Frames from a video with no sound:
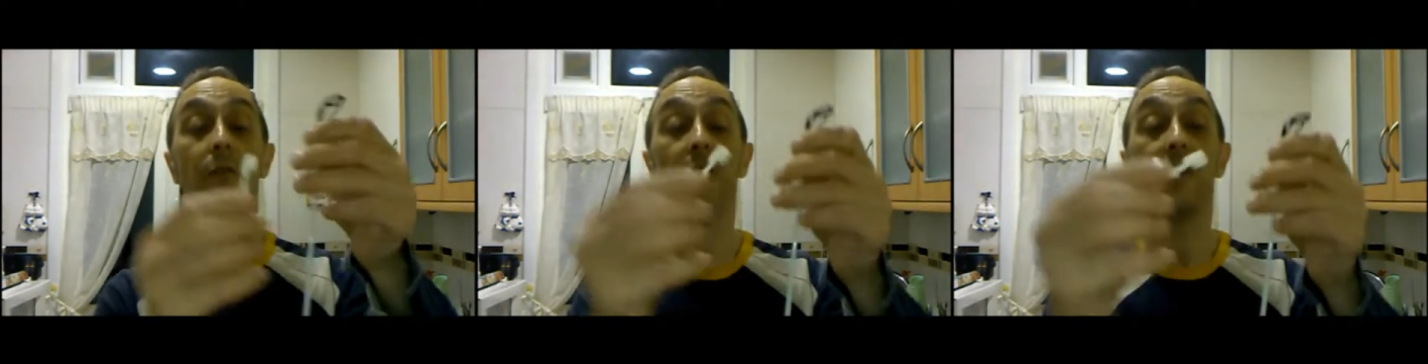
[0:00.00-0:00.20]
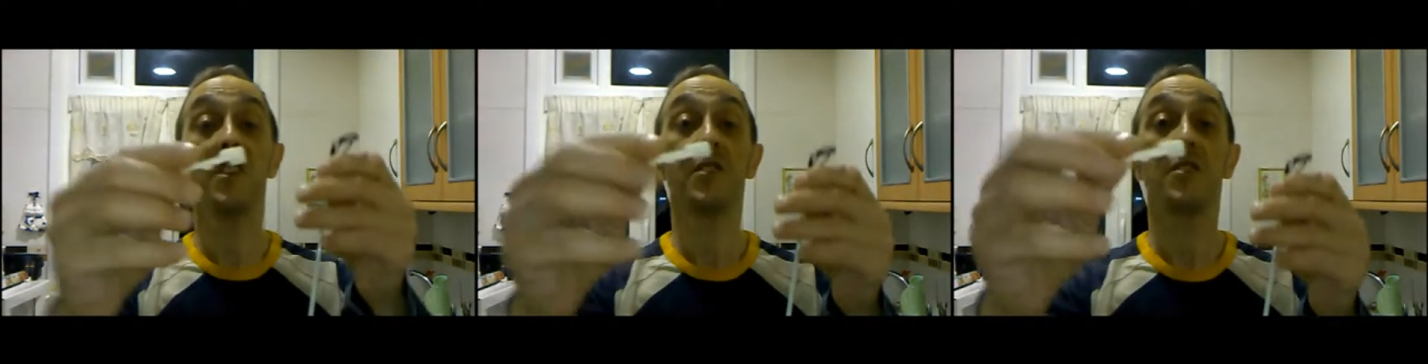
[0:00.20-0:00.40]

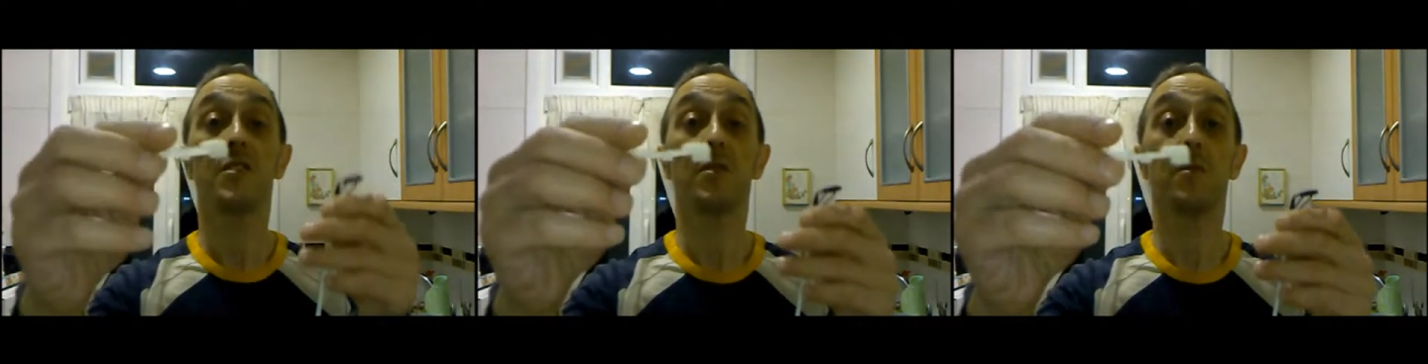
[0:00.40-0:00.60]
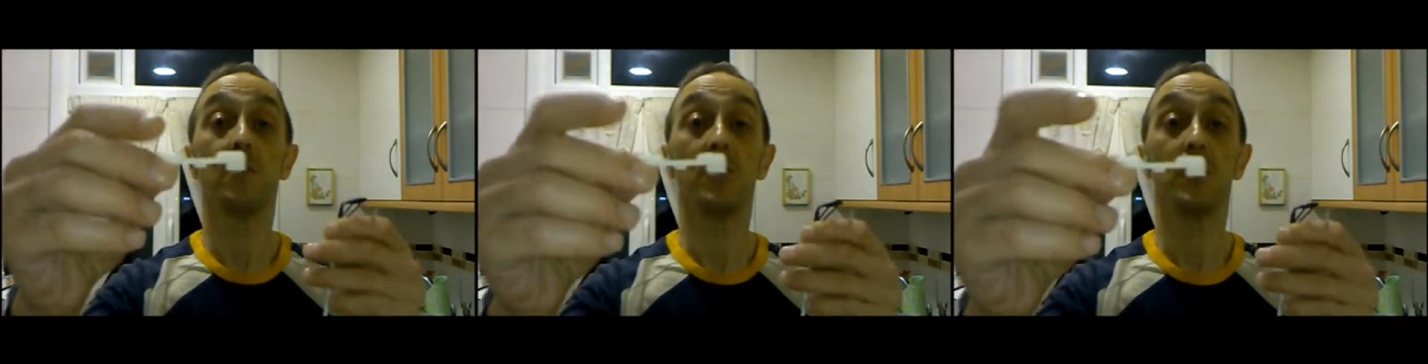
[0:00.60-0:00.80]

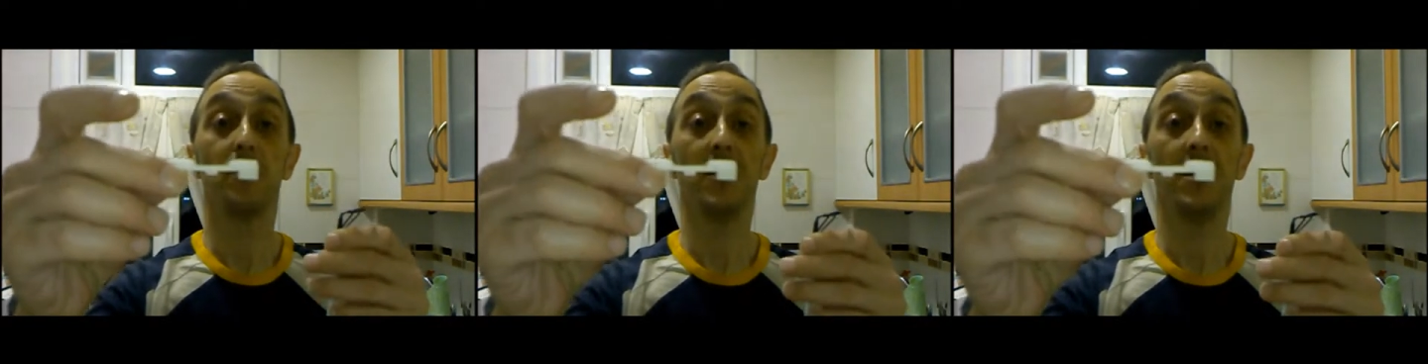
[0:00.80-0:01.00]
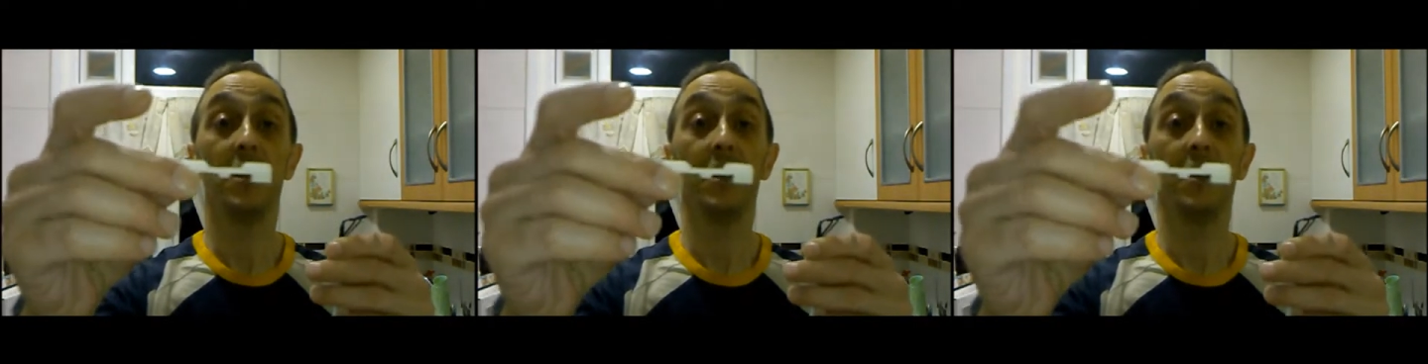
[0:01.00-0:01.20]
this
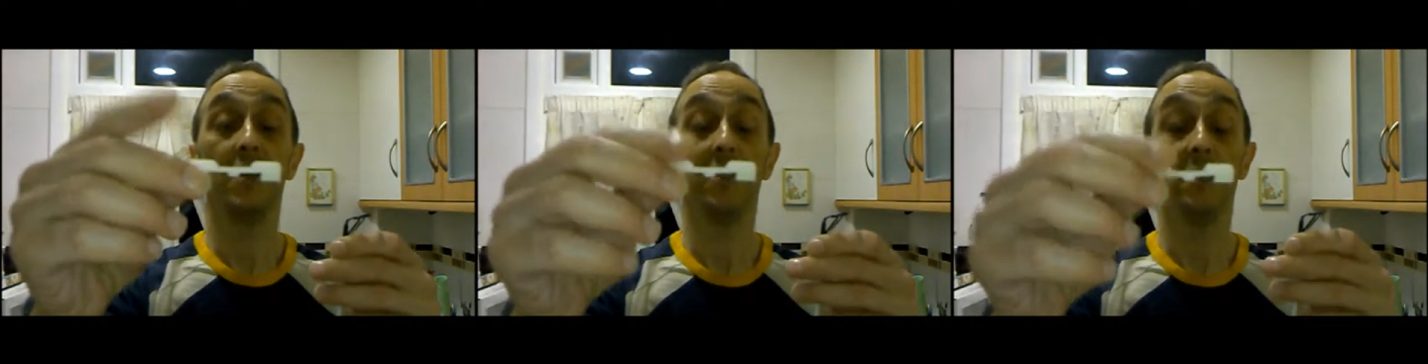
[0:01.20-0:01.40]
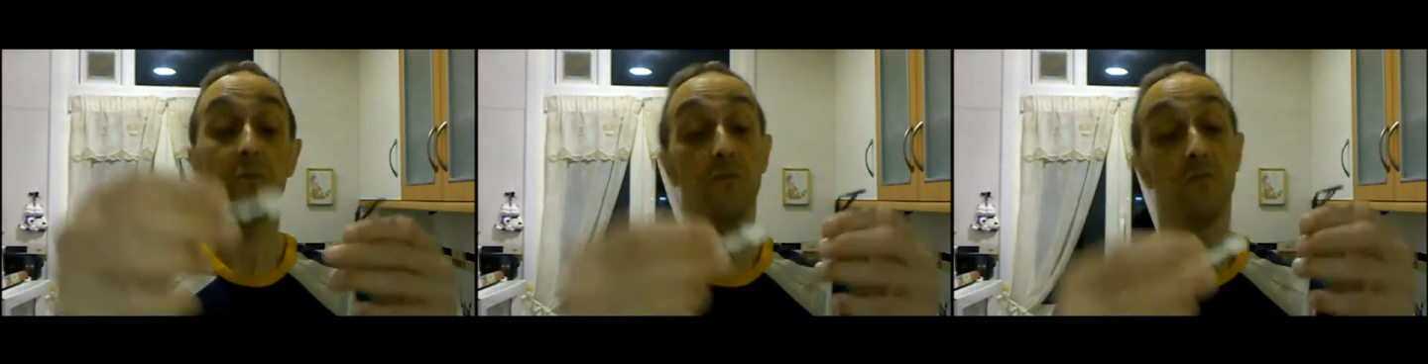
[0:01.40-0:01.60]
would
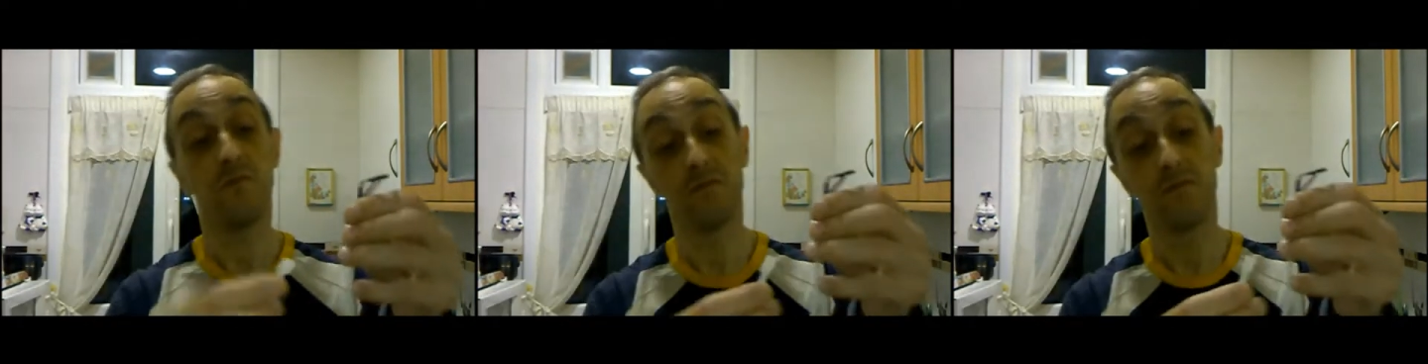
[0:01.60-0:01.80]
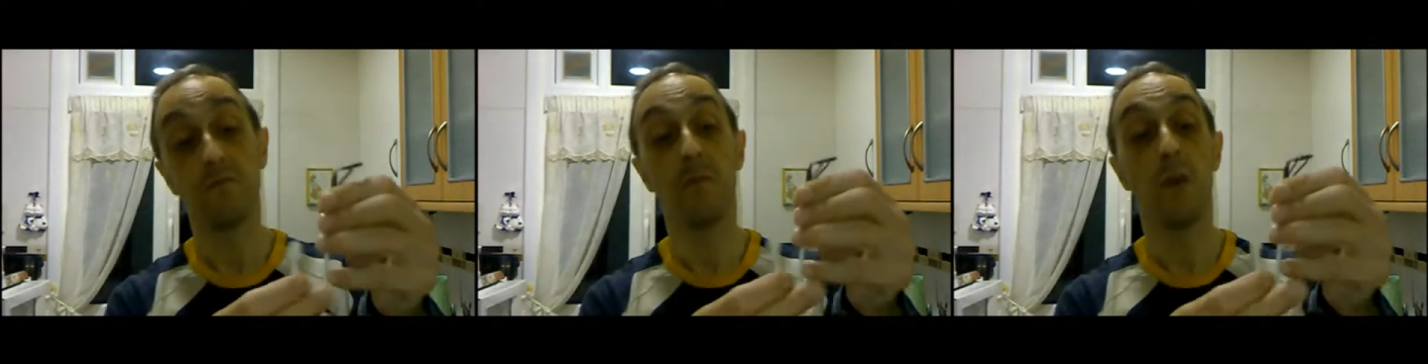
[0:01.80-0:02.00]
be
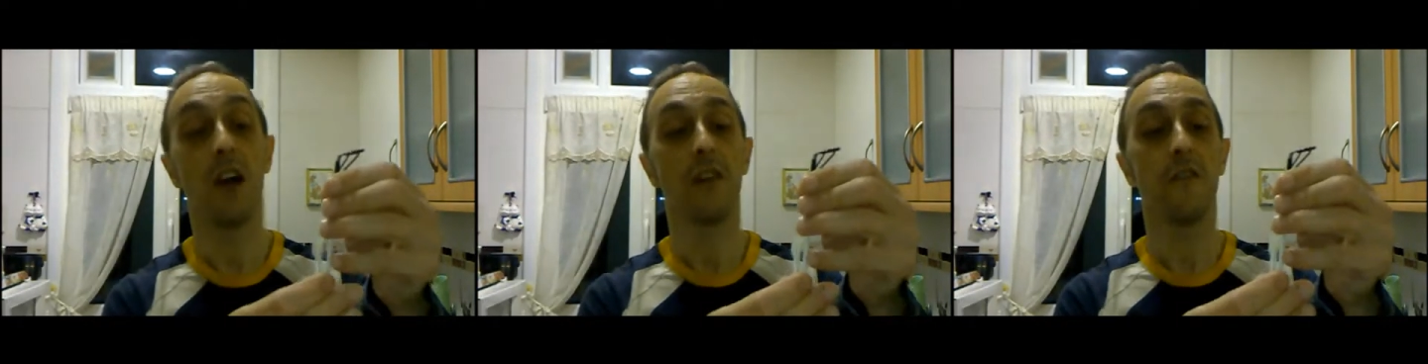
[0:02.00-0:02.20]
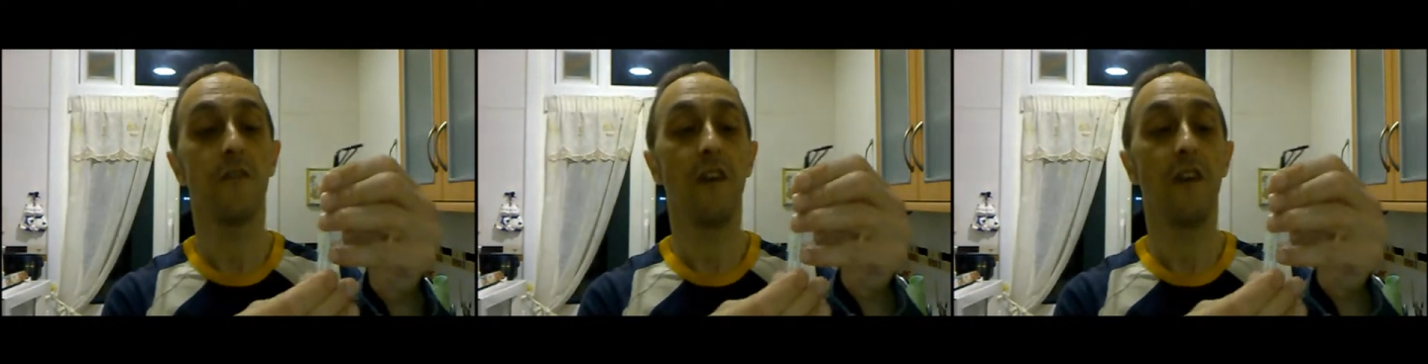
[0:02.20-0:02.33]
my